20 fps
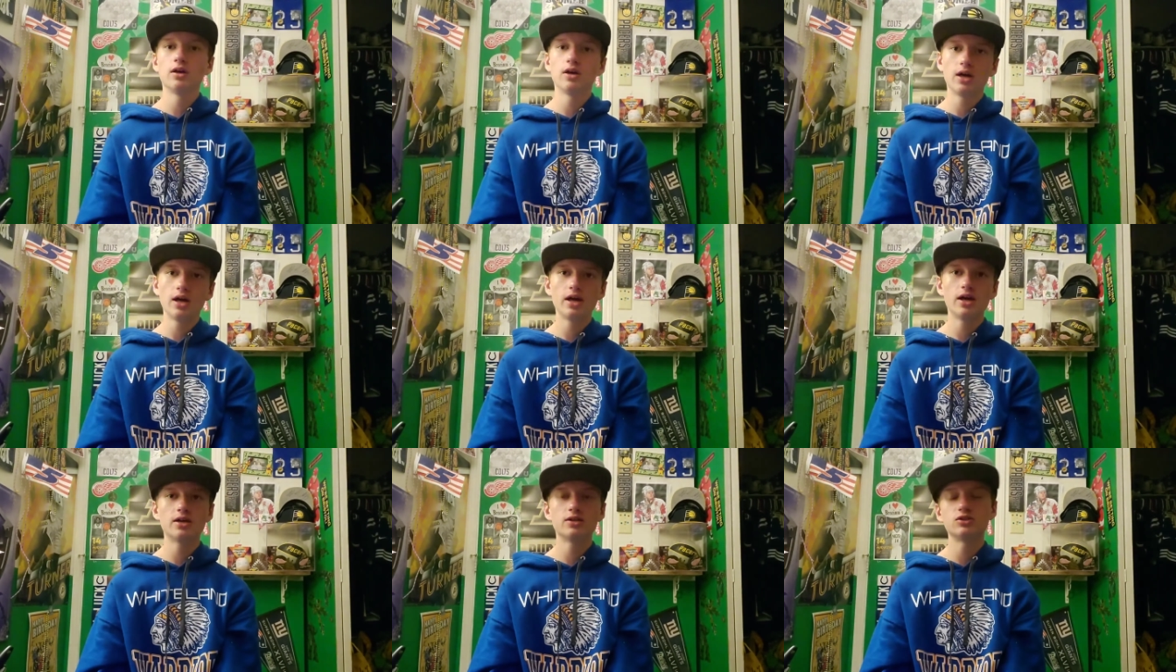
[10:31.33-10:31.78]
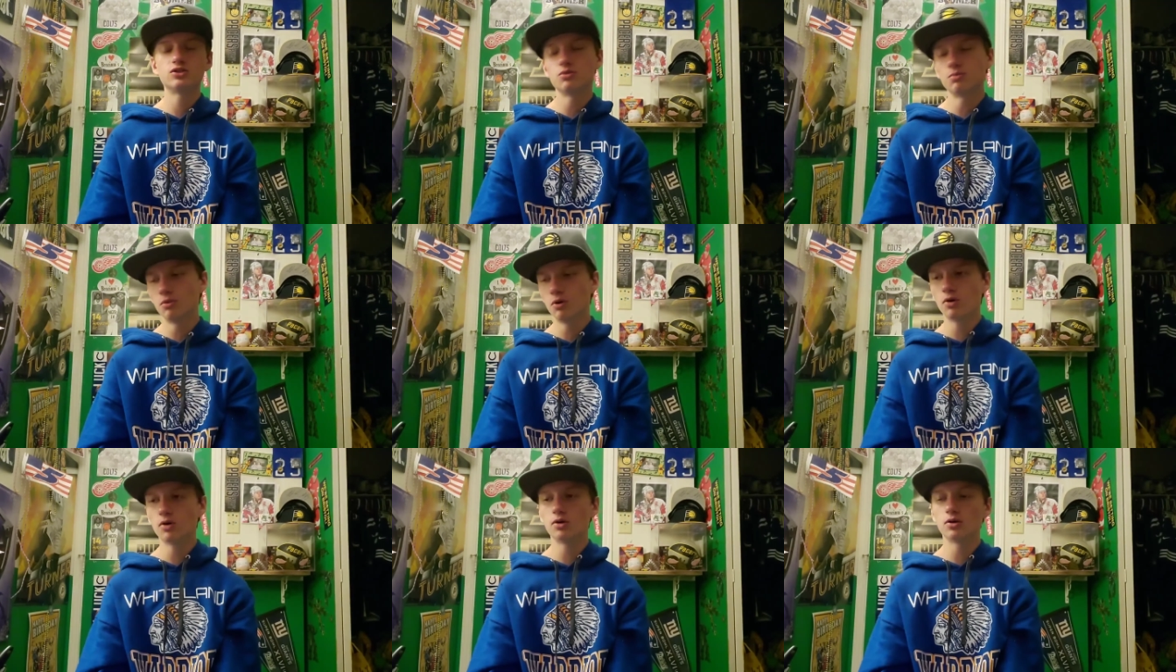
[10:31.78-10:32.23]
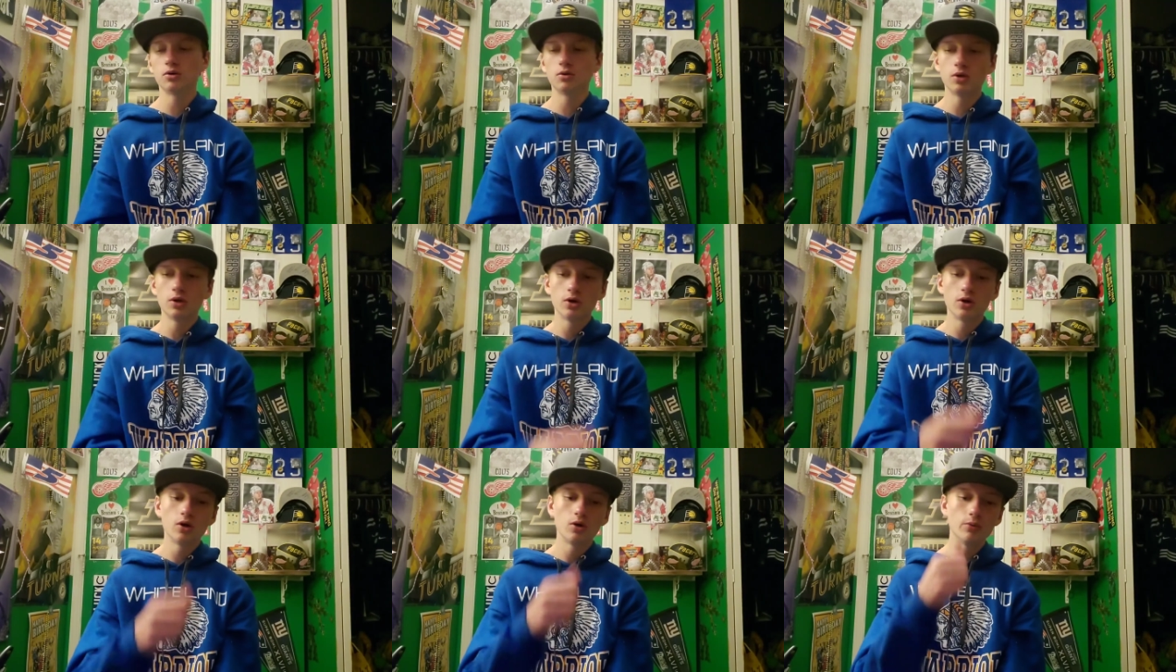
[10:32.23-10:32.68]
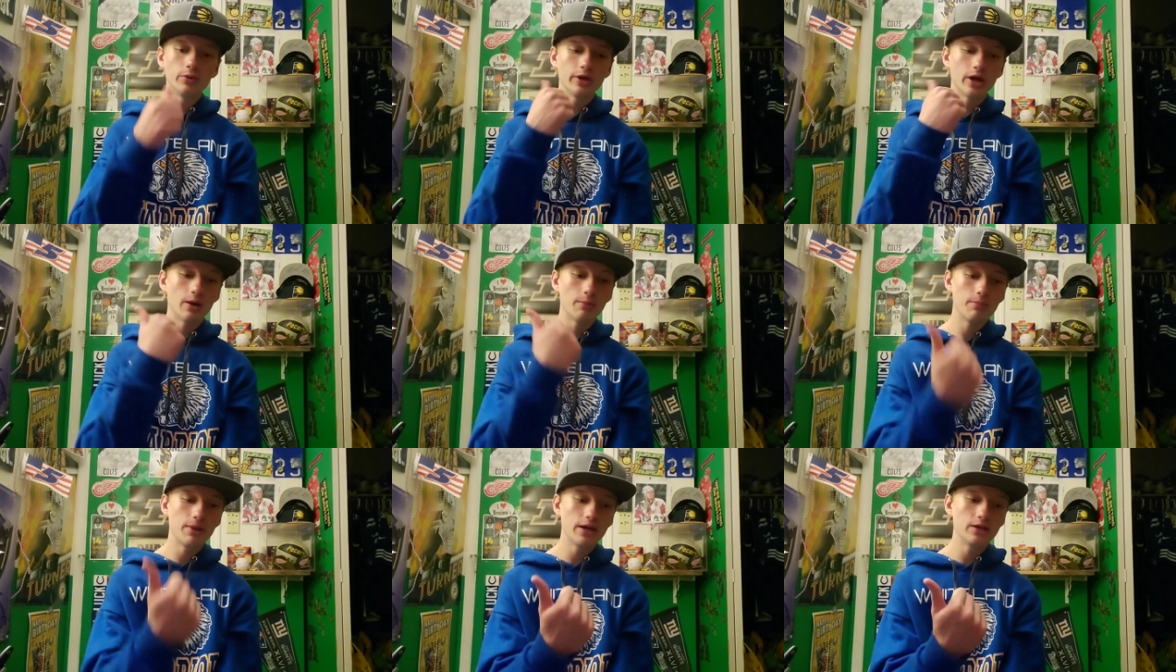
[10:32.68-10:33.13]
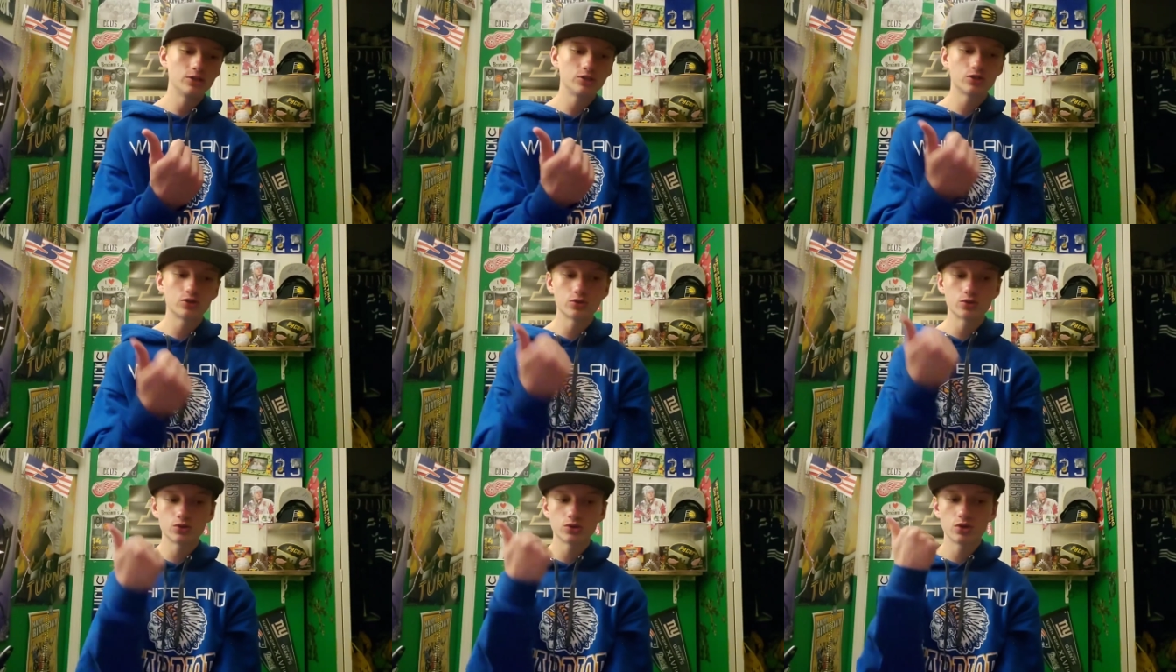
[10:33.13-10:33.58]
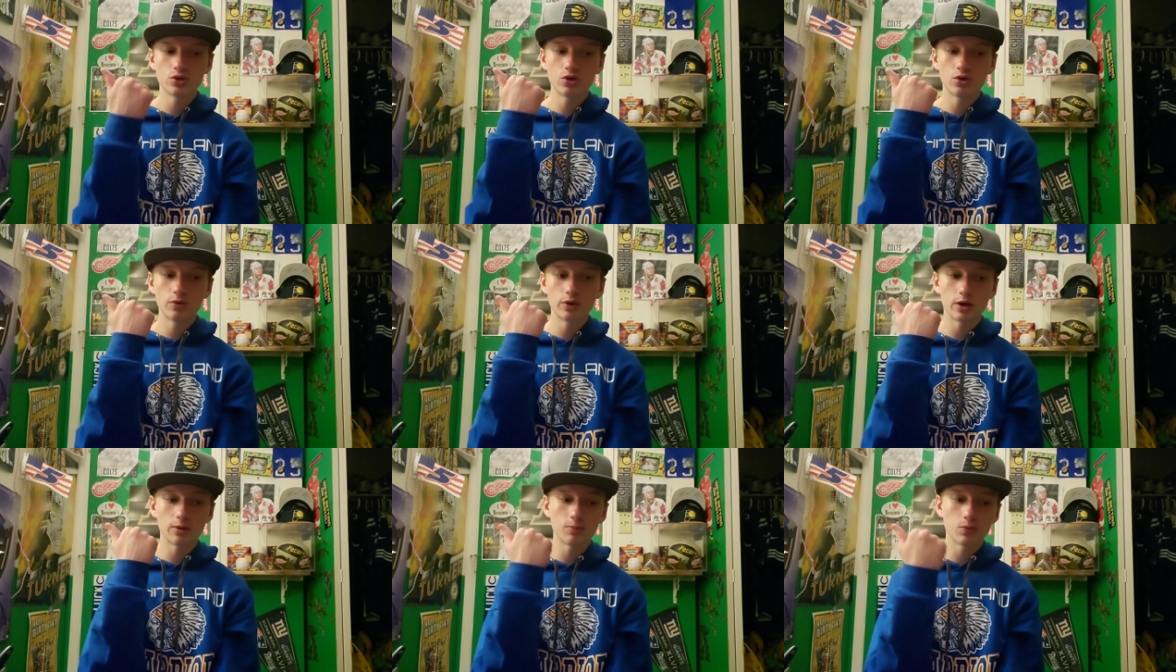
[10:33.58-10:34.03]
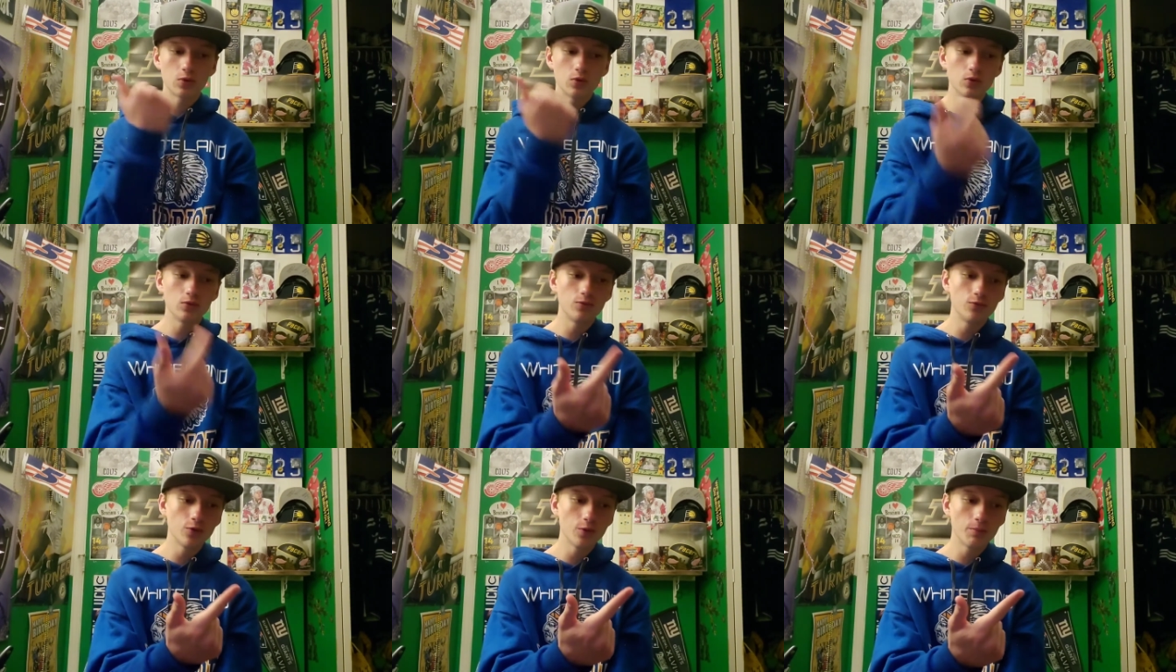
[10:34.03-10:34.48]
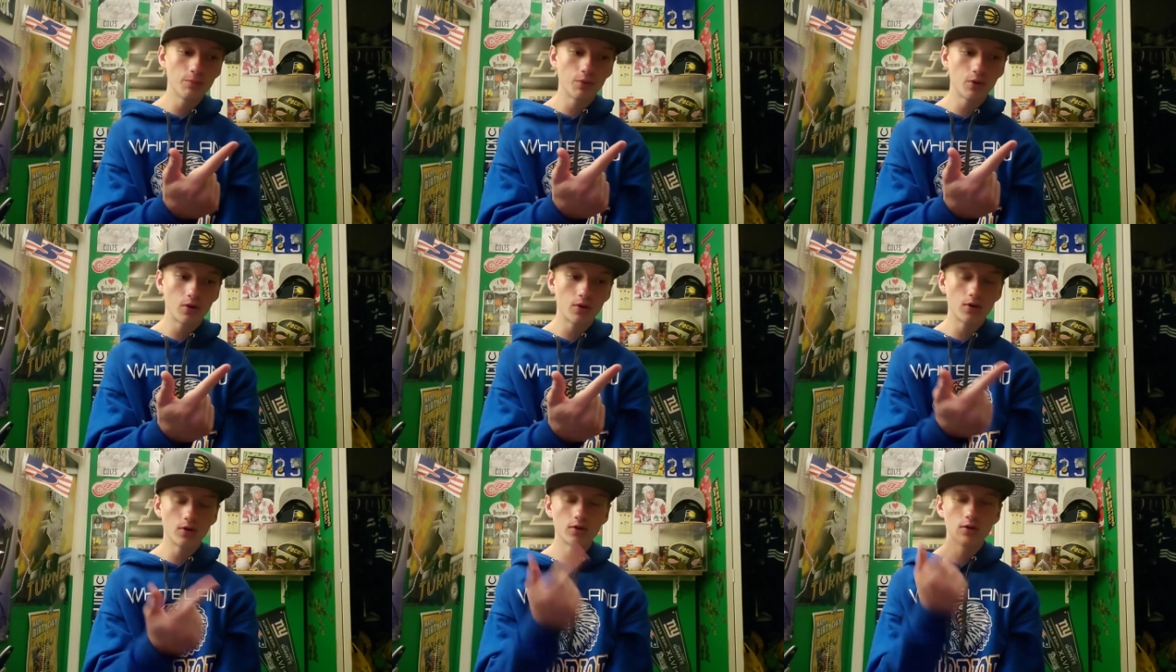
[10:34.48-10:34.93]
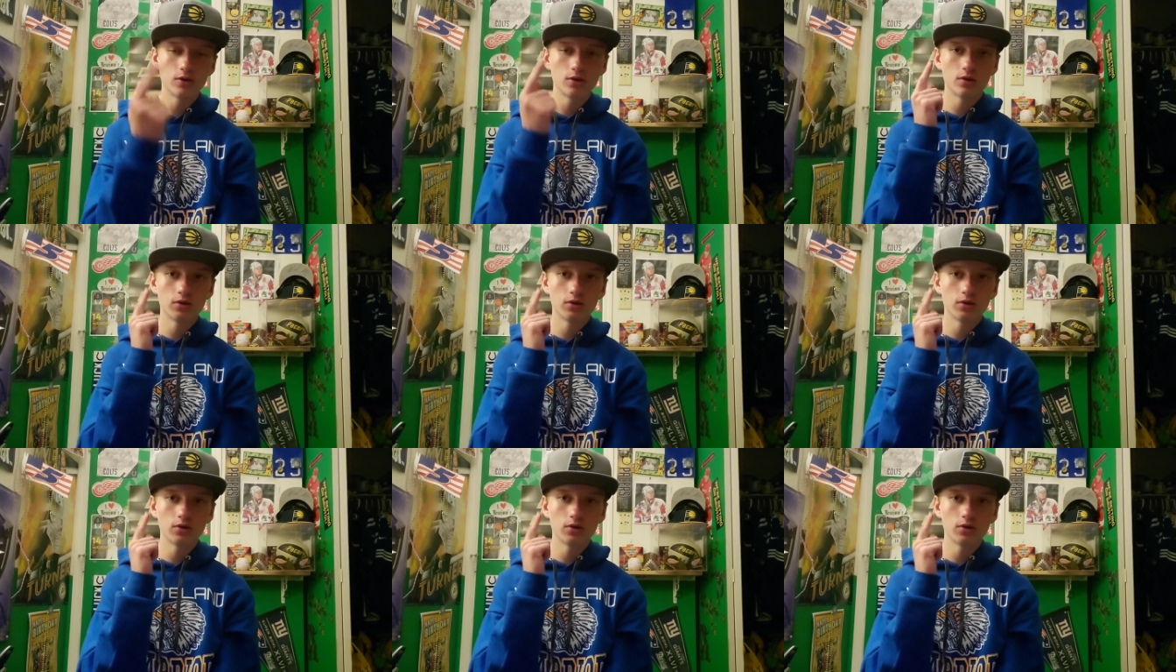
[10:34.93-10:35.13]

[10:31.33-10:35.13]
And tomorrow, we got Pacers. We got Purdue football.